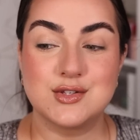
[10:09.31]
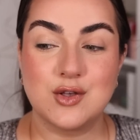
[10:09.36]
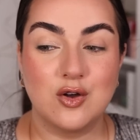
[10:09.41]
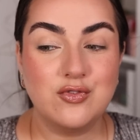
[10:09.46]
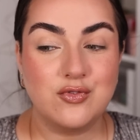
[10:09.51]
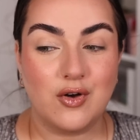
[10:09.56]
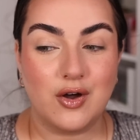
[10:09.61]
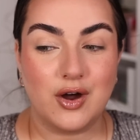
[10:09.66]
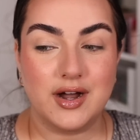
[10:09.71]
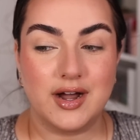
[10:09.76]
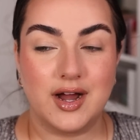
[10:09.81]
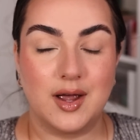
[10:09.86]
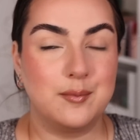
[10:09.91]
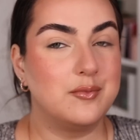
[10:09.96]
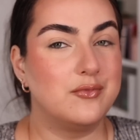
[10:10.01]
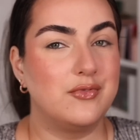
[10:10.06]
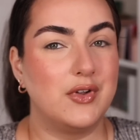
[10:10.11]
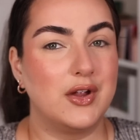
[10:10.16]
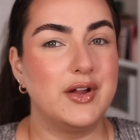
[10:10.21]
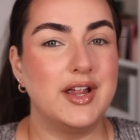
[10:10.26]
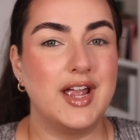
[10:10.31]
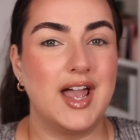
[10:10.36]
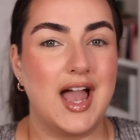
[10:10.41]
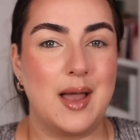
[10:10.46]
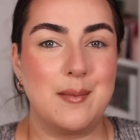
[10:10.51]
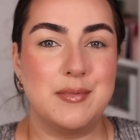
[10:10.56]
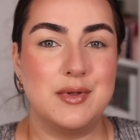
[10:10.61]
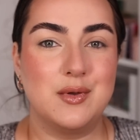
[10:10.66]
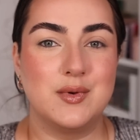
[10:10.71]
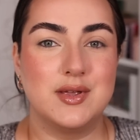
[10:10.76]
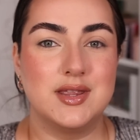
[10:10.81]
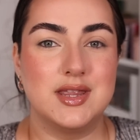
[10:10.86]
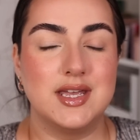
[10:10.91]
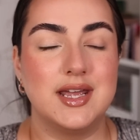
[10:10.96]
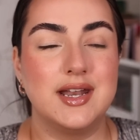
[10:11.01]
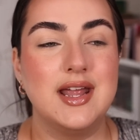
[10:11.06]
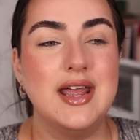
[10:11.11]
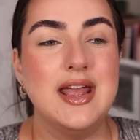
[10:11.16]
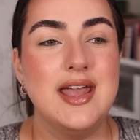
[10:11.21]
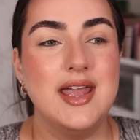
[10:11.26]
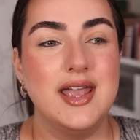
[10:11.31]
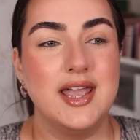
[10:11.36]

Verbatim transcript: So far, I'm very happy with it.